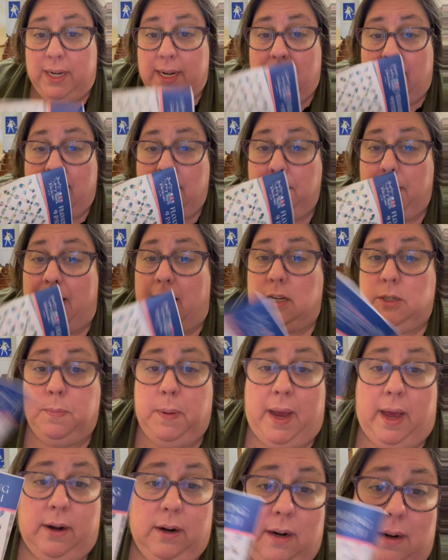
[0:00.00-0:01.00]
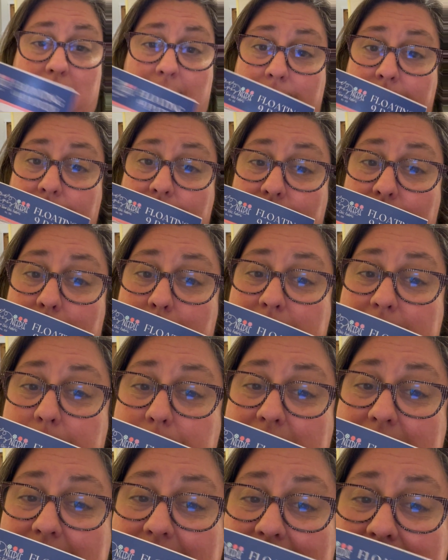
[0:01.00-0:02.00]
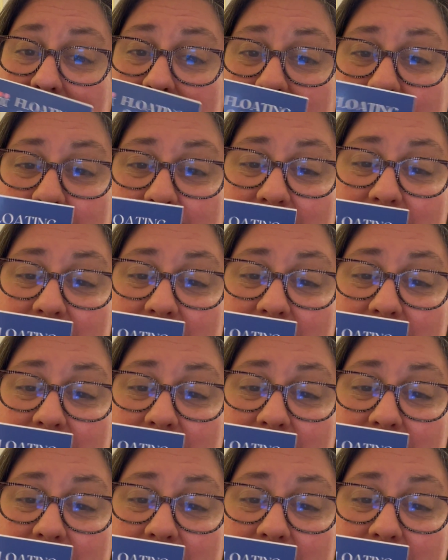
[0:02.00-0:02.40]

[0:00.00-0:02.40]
9 patch pattern from Tipsy Needle.